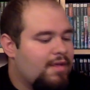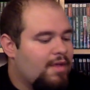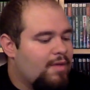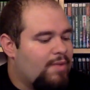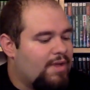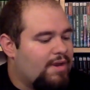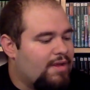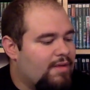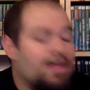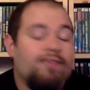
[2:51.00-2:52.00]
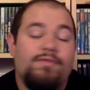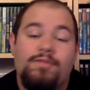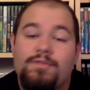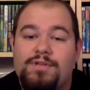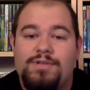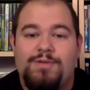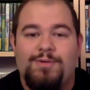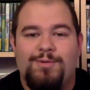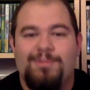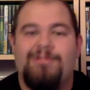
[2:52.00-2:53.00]
But without further
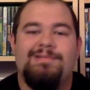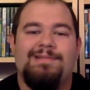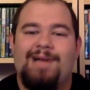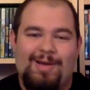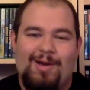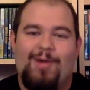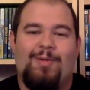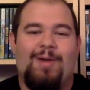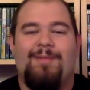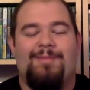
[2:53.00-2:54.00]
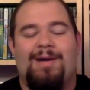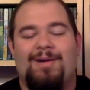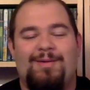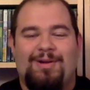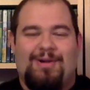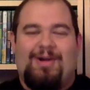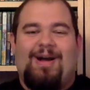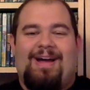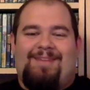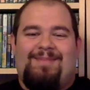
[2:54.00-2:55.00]
ado, I know I don't want to
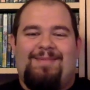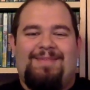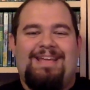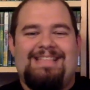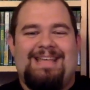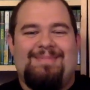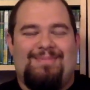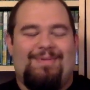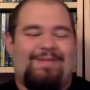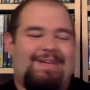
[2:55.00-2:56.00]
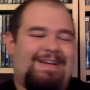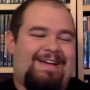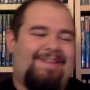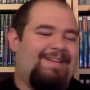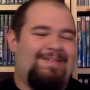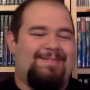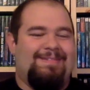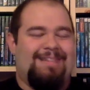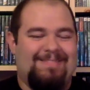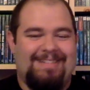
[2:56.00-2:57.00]
cry. I'm getting to that point right now, and
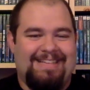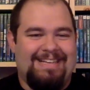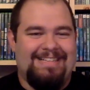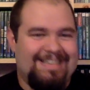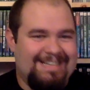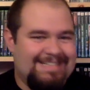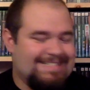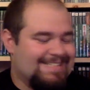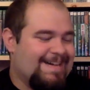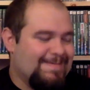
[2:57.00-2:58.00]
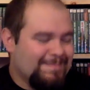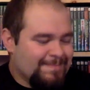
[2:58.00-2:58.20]
I want to get there. I need to stop.